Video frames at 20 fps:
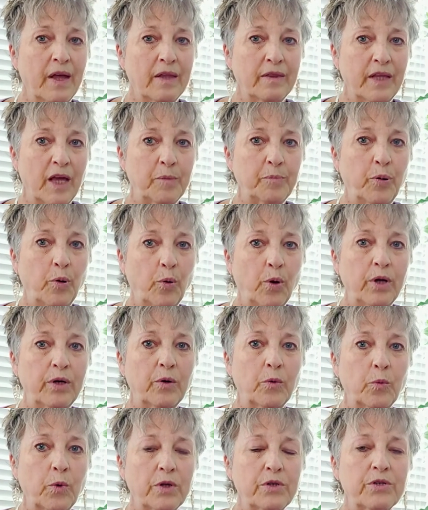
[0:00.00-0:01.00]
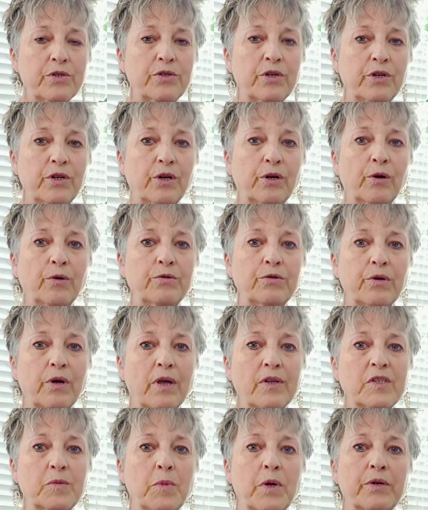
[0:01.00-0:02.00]
That point at which the
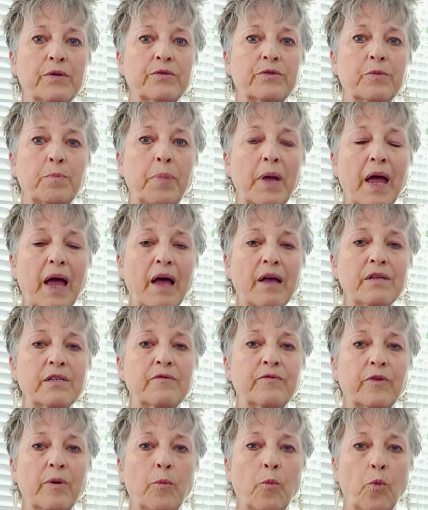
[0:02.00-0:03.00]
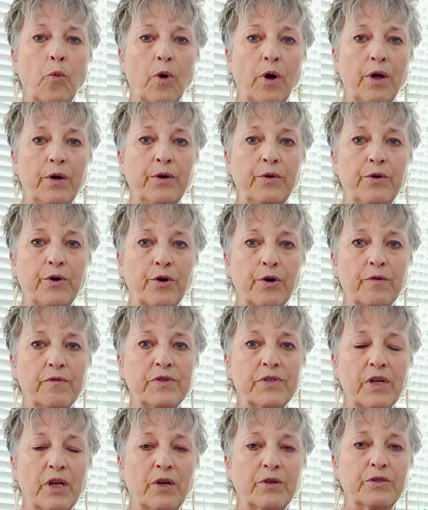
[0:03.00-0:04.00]
neurotransmitters pass from one nerve
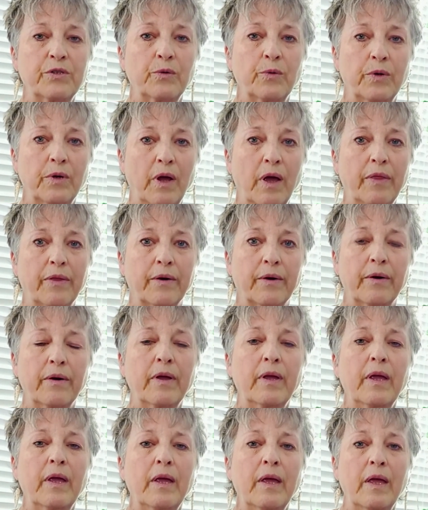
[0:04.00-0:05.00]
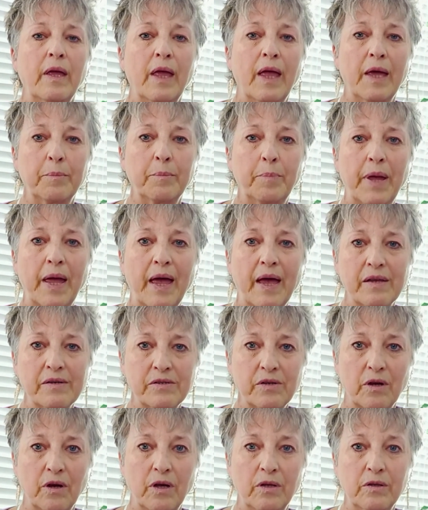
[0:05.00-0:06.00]
cell to another and pass
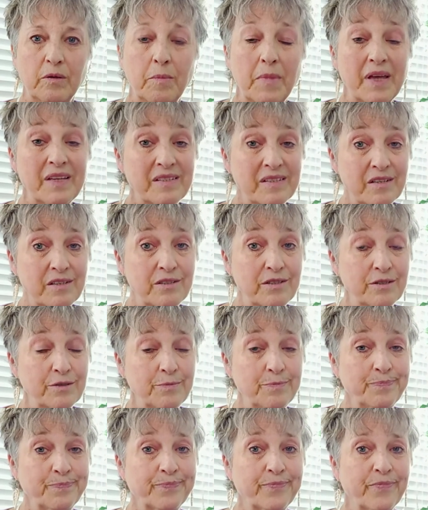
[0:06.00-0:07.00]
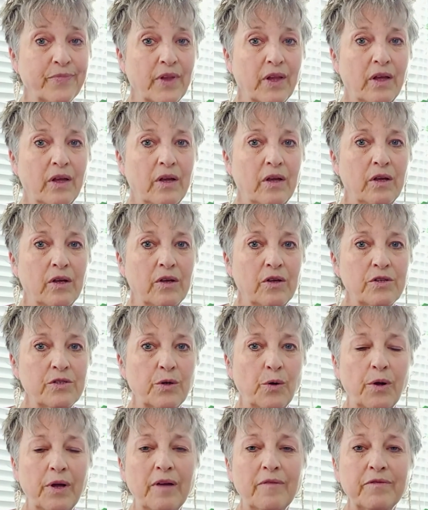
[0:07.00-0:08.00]
on the message.
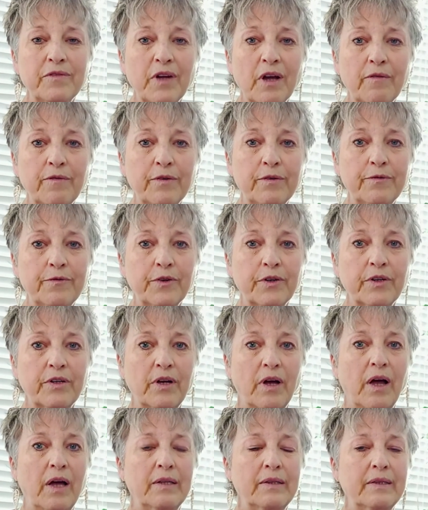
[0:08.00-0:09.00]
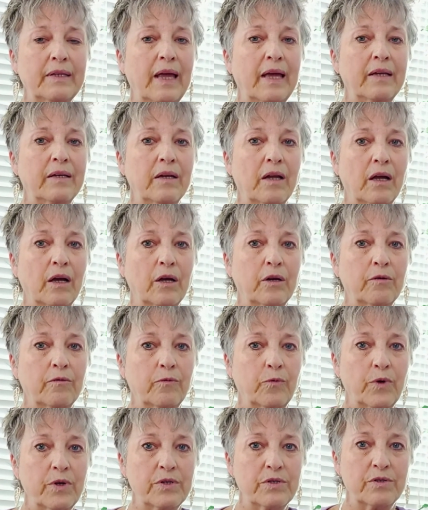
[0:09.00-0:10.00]
So I have never forgotten that nugget
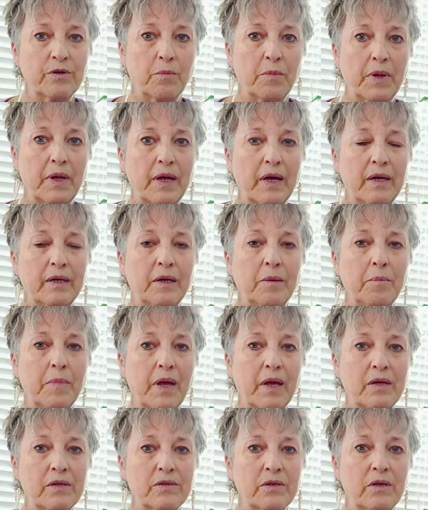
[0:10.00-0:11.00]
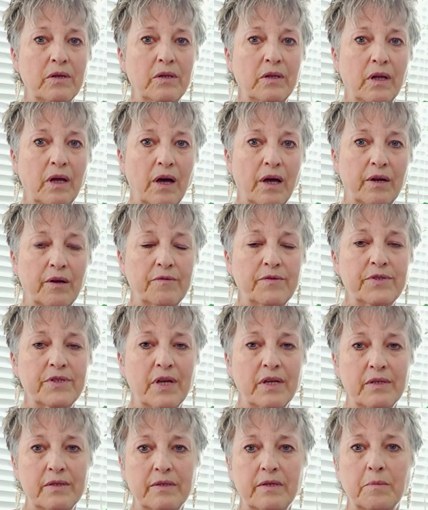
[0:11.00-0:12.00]
of wisdom, and it makes a lot of
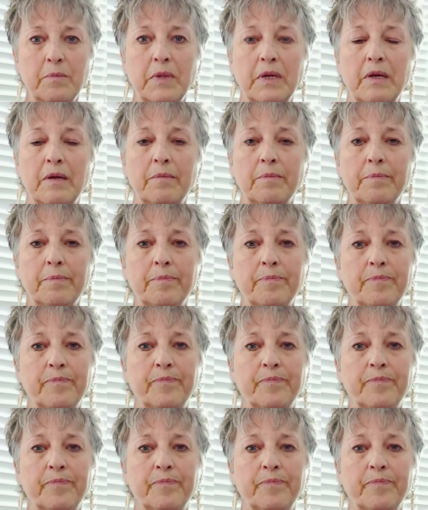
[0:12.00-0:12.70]
sense to me.